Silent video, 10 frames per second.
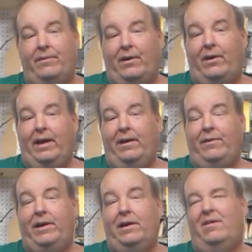Very
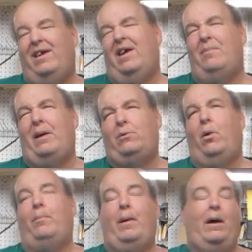heavy. About
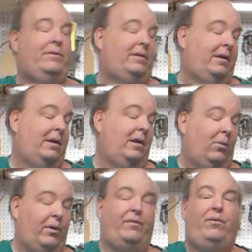12 pounds
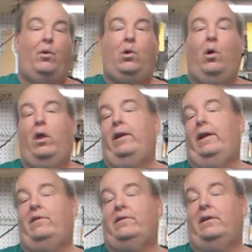with a full coil of
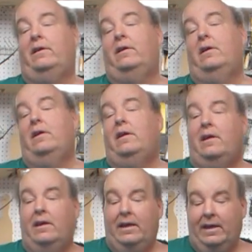nails in it.
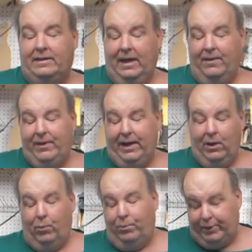It's heavy,
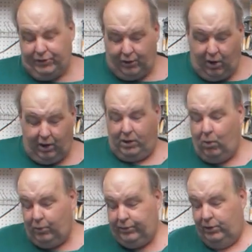but you are
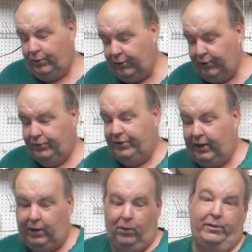going, you're using
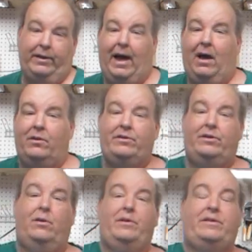it going down,
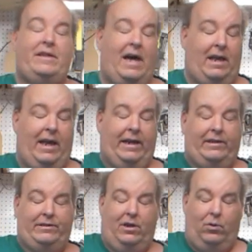so it's not like
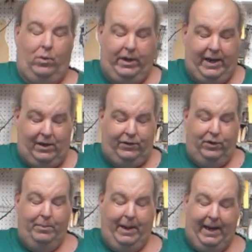it's going to wear you out
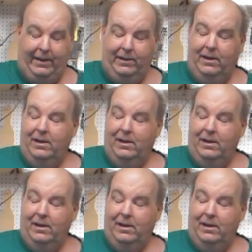too bad.